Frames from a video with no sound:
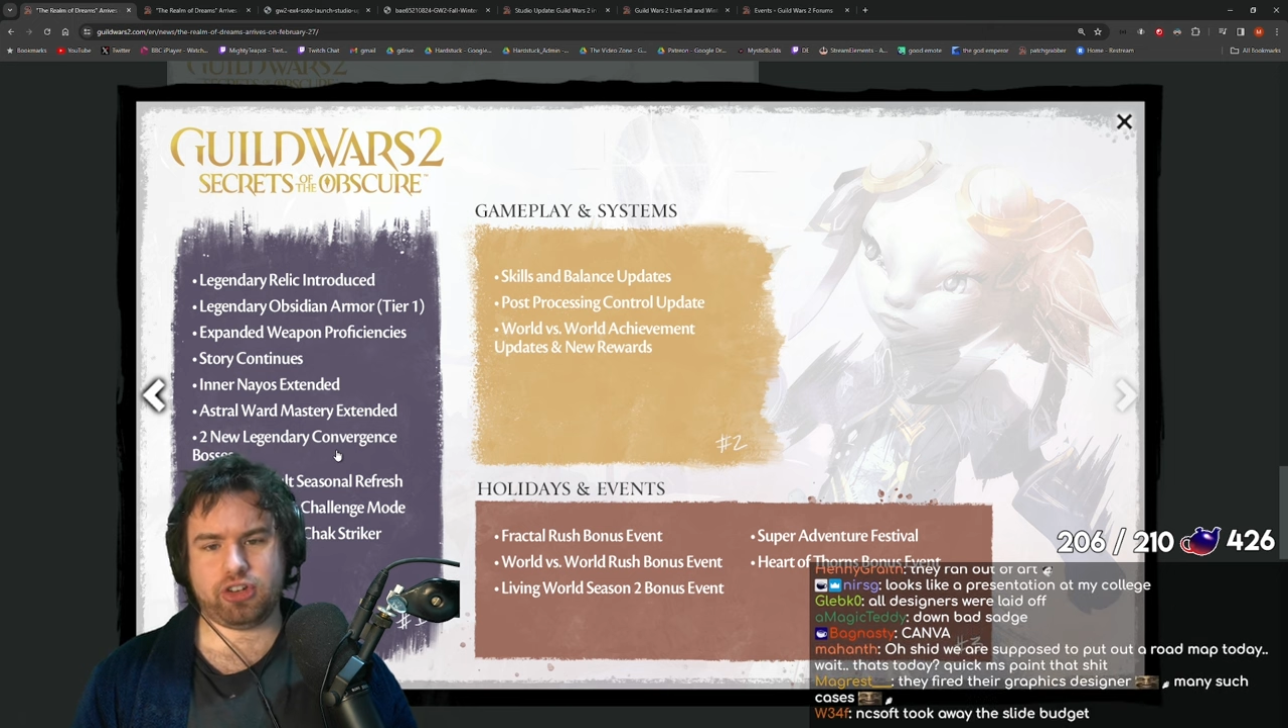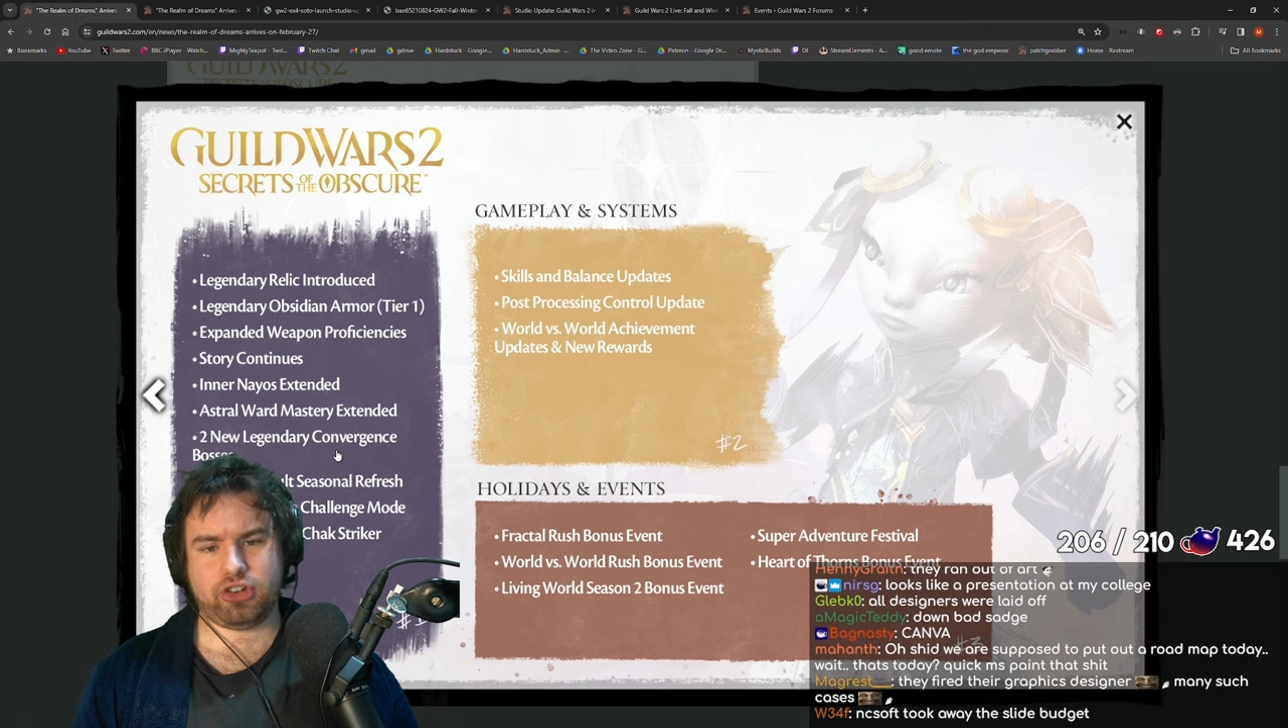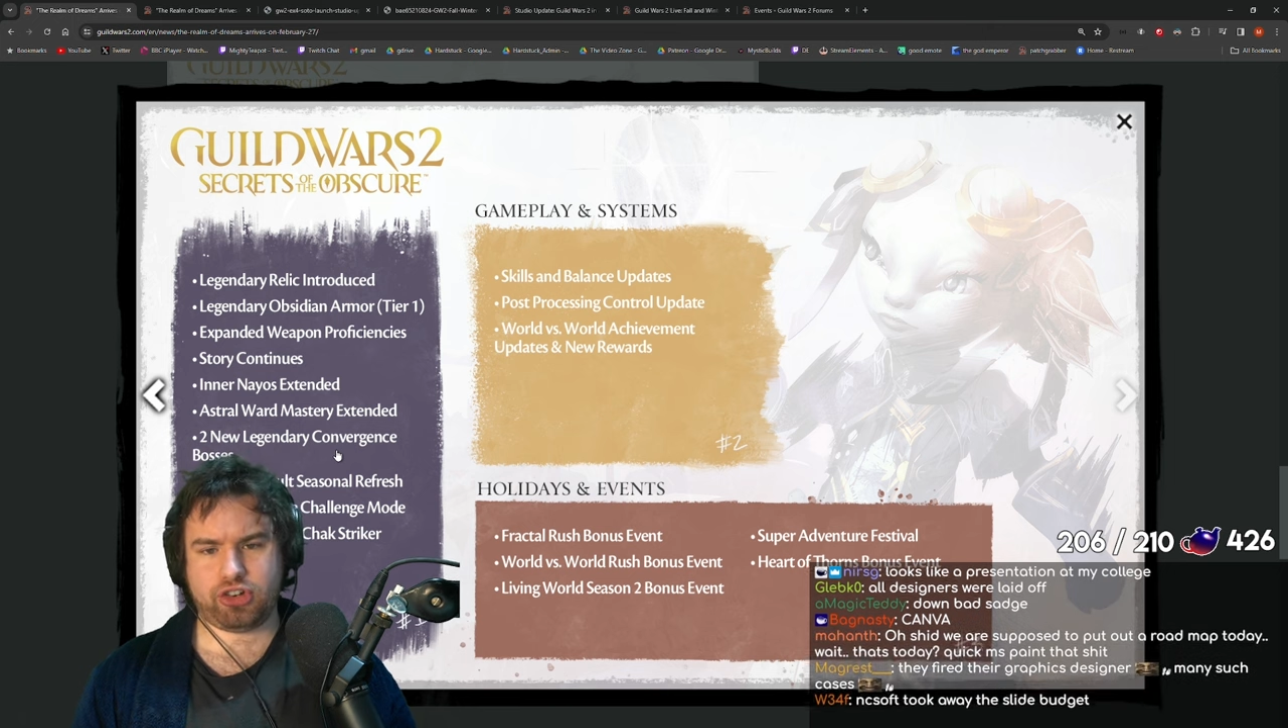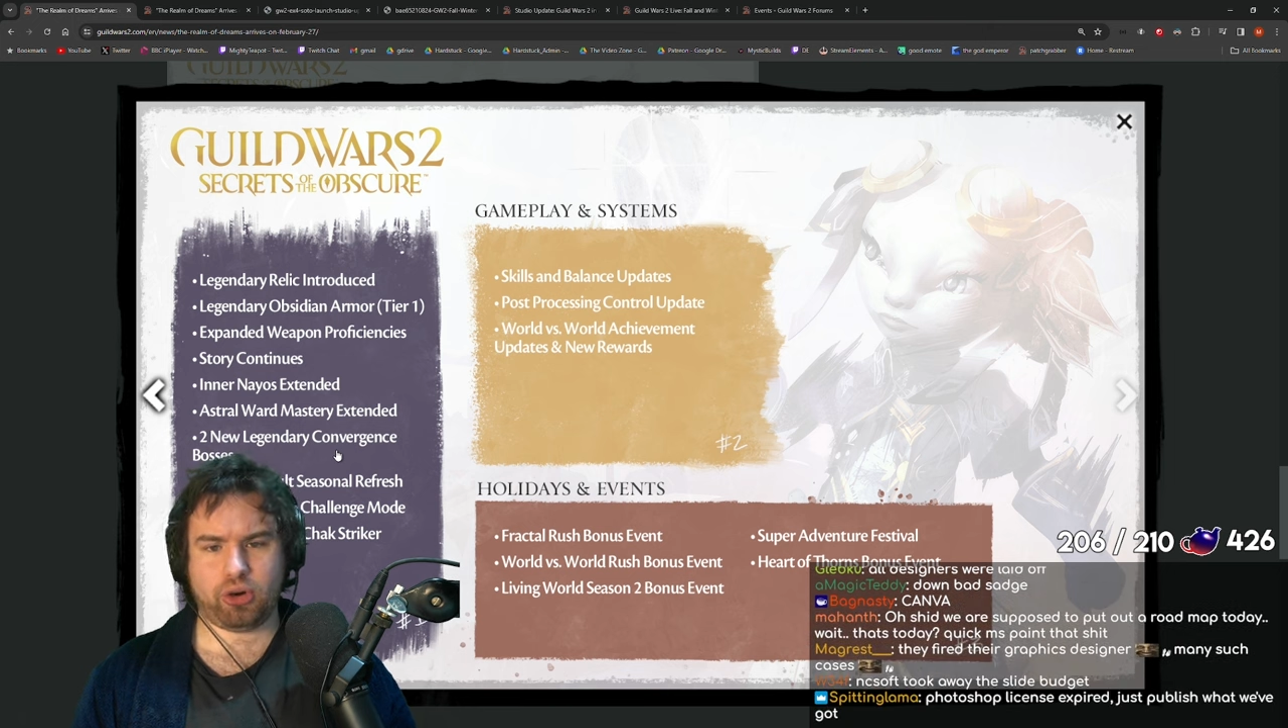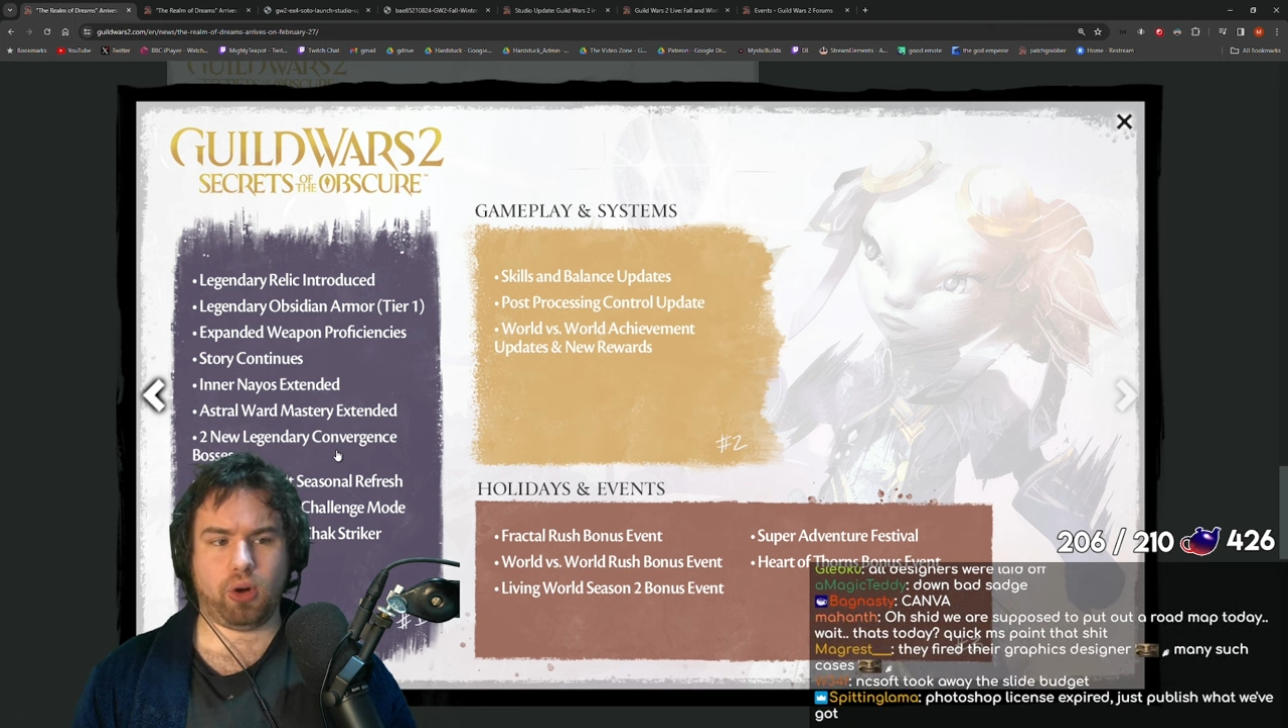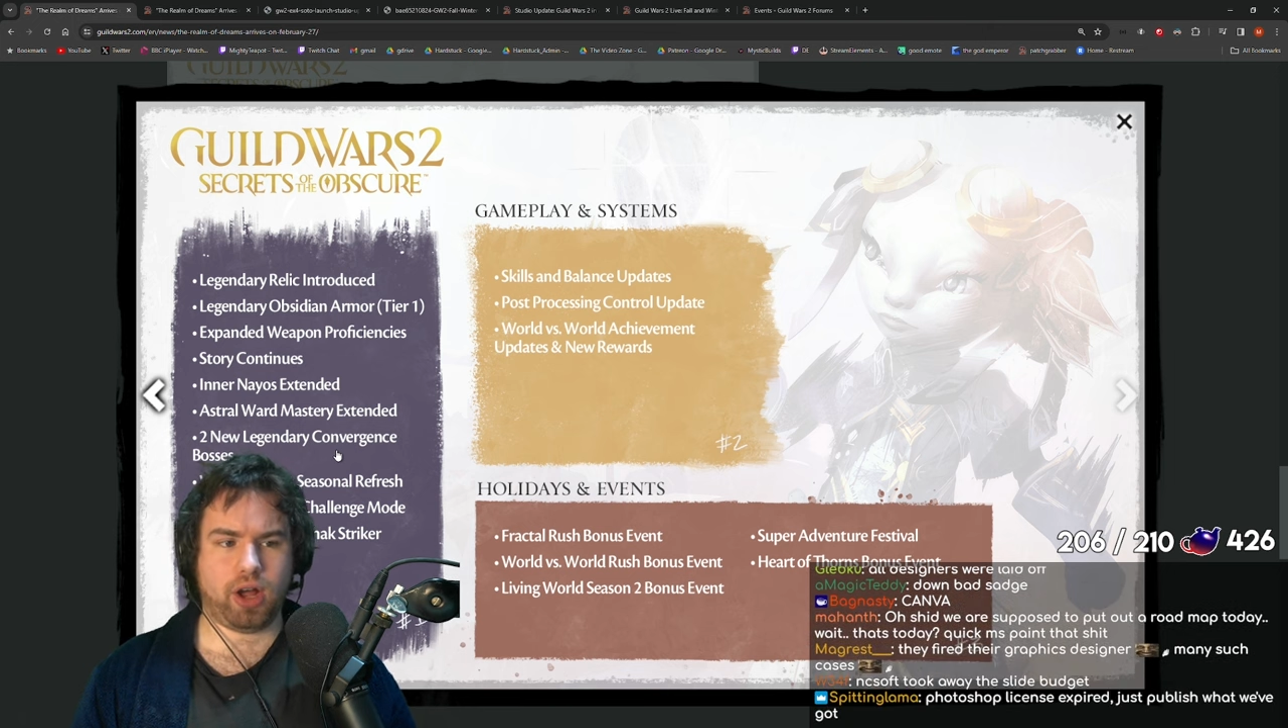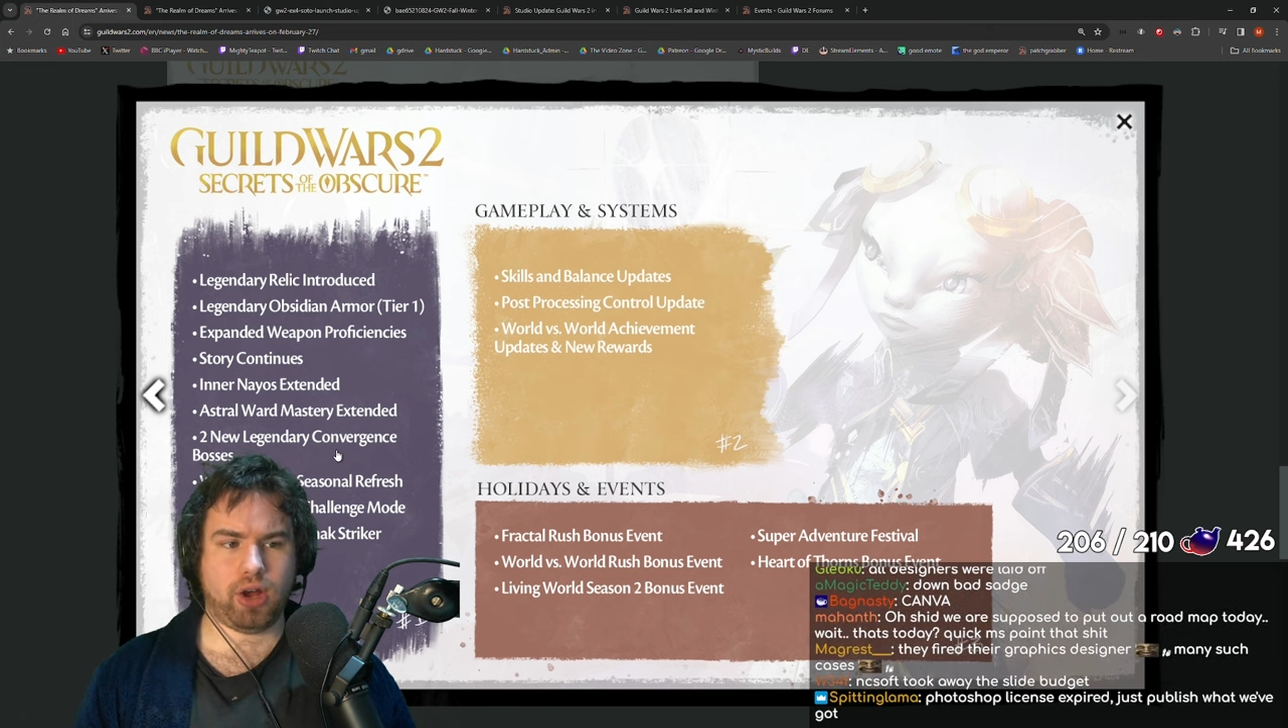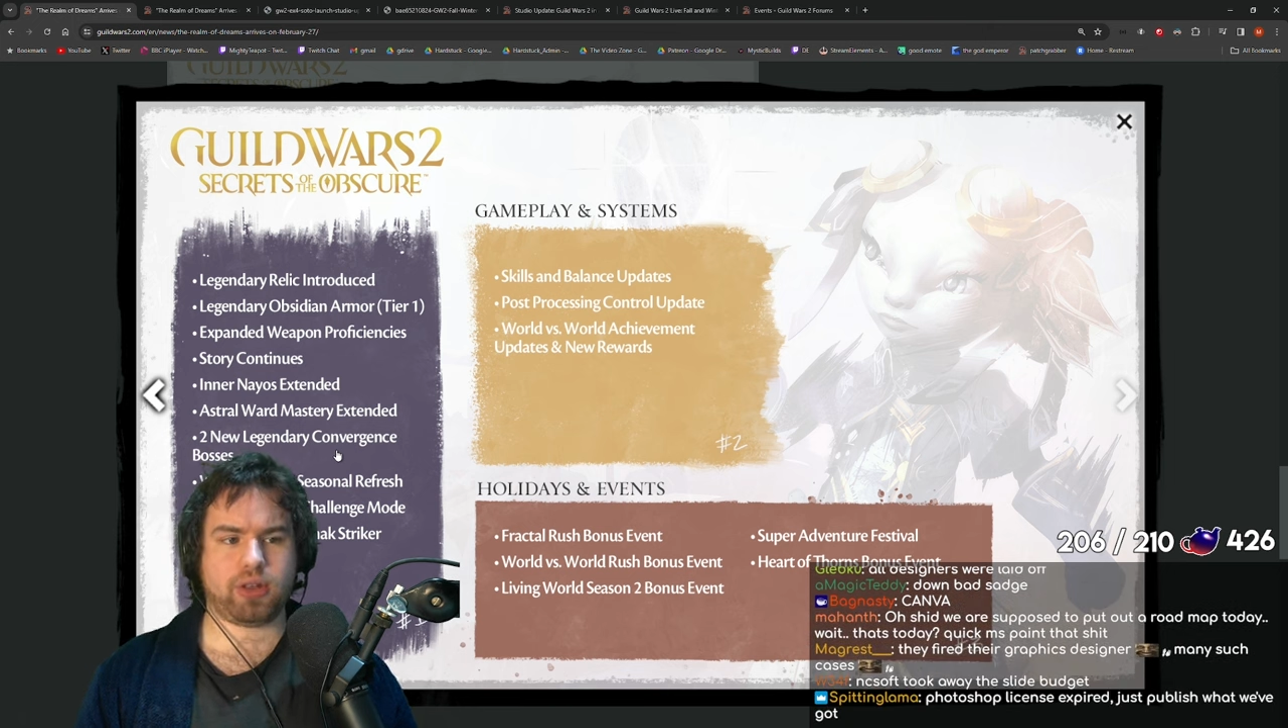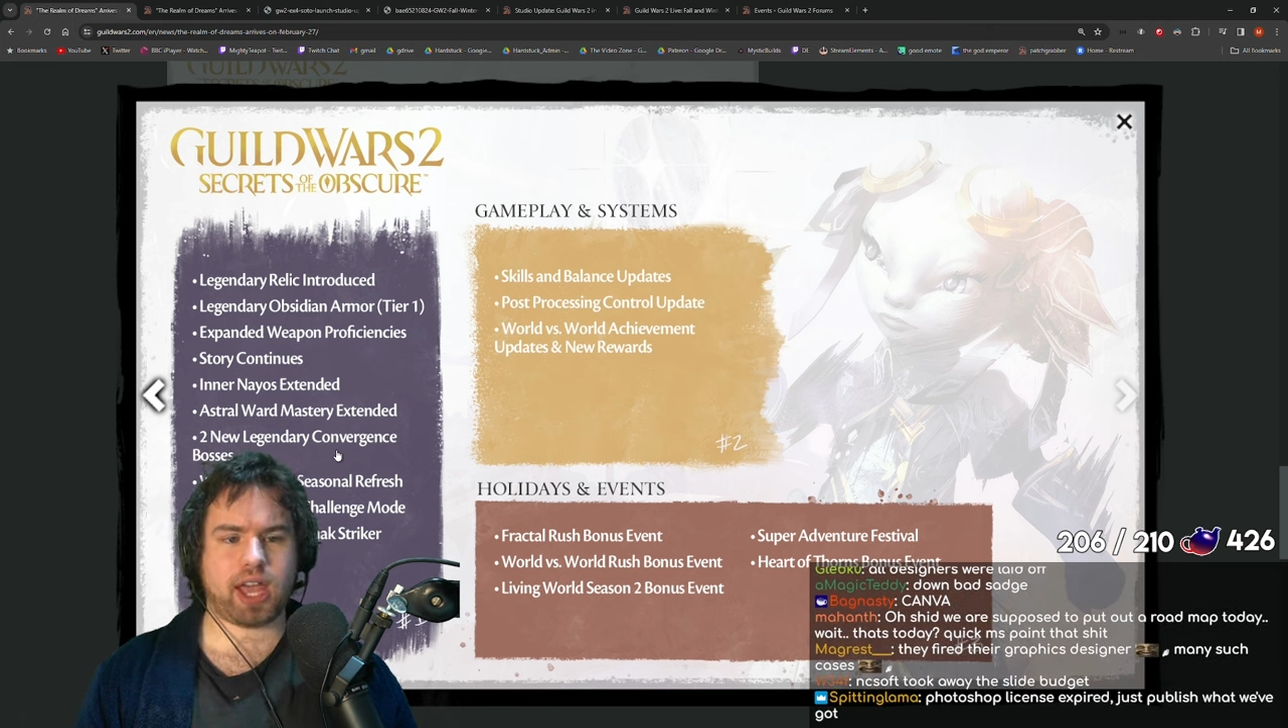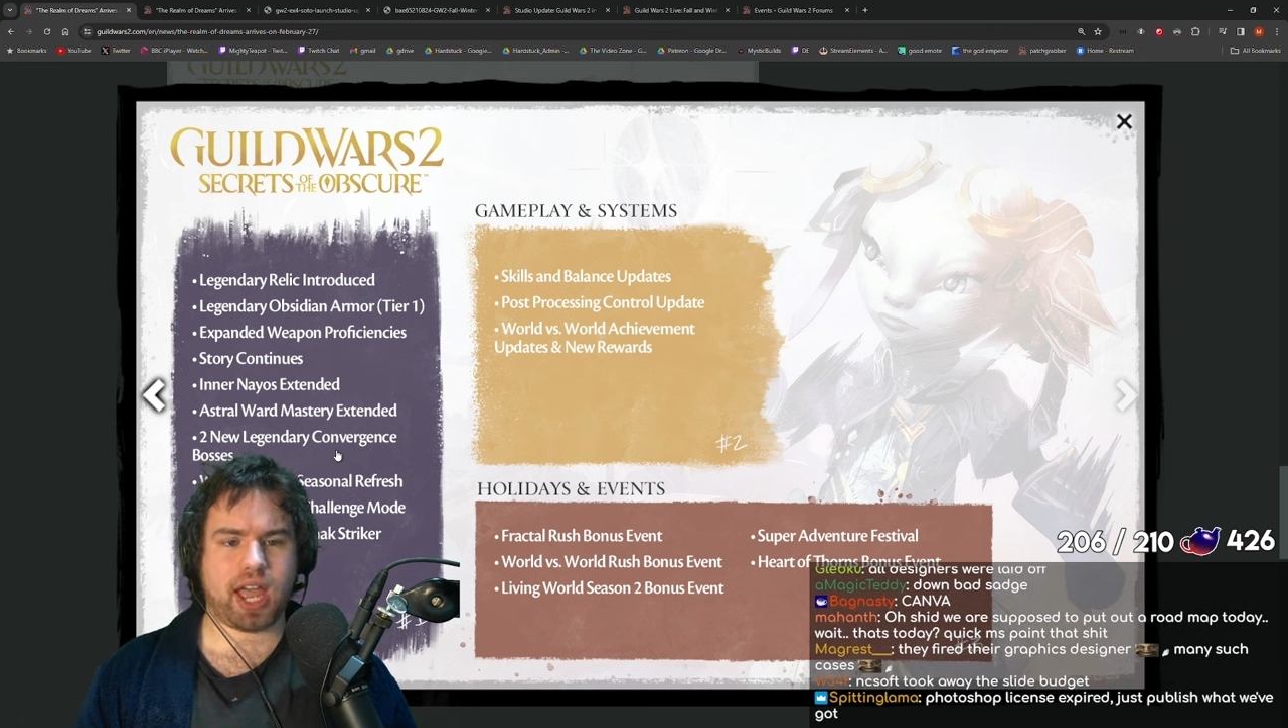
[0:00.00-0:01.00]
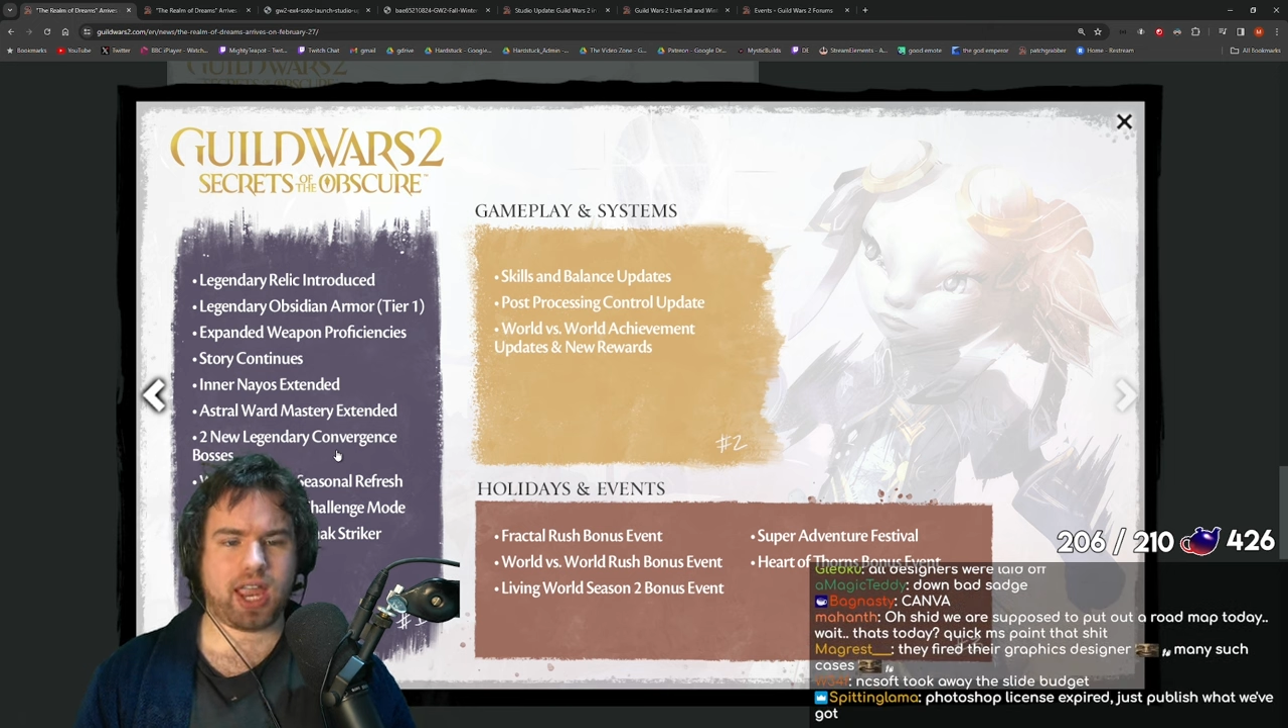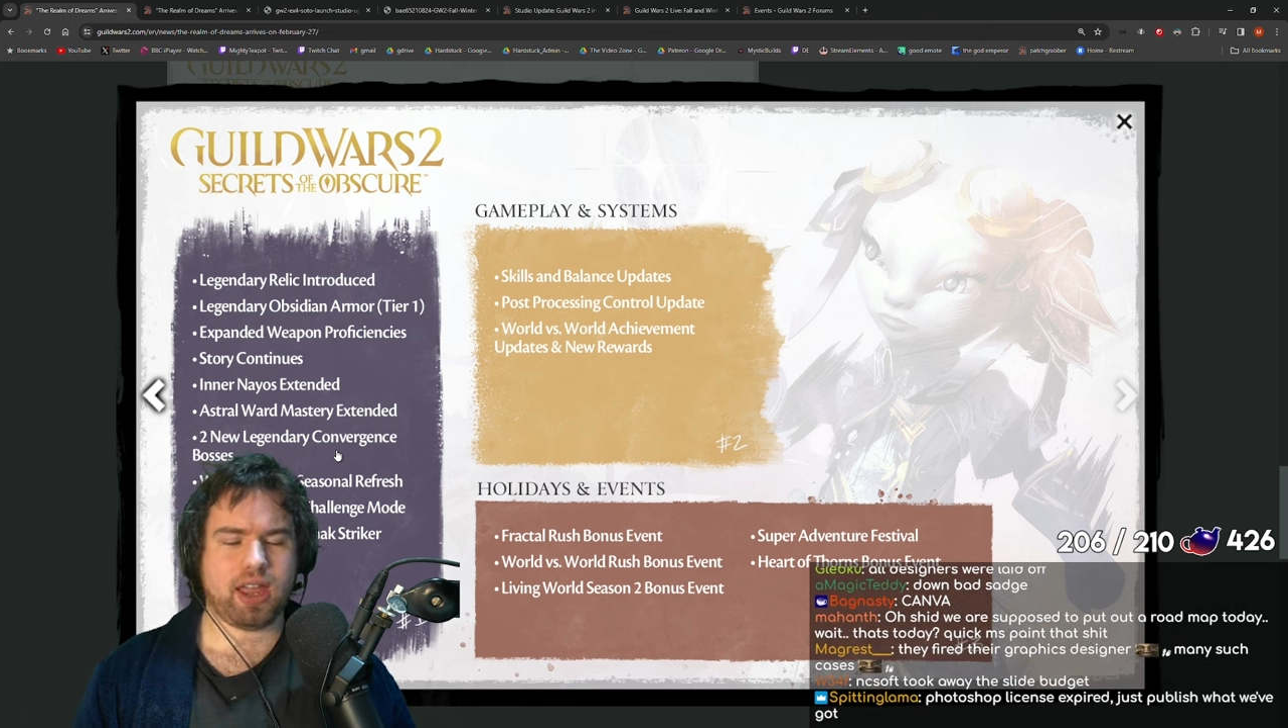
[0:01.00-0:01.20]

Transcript: sure, okay,